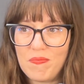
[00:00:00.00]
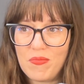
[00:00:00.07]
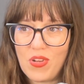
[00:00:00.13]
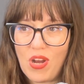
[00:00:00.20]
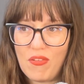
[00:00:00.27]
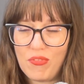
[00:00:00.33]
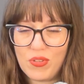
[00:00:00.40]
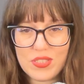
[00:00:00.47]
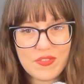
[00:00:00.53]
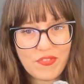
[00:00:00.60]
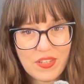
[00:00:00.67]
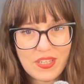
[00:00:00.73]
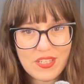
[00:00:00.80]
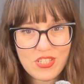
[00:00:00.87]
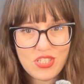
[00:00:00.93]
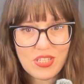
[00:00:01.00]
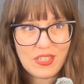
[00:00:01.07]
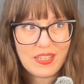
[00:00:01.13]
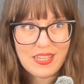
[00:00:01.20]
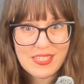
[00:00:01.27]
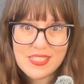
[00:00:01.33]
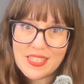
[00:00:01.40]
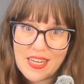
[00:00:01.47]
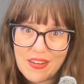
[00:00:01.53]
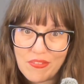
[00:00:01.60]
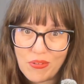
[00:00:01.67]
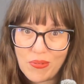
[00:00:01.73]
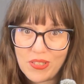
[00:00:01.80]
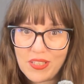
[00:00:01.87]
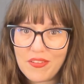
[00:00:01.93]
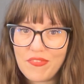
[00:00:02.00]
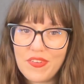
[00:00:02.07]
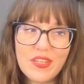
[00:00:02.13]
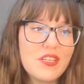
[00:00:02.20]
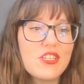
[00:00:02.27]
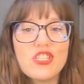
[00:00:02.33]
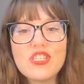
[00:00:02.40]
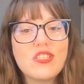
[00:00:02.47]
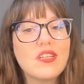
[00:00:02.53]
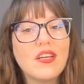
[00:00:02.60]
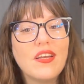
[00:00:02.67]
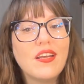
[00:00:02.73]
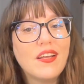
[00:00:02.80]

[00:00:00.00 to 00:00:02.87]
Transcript: novel is finished and is it ever really finished?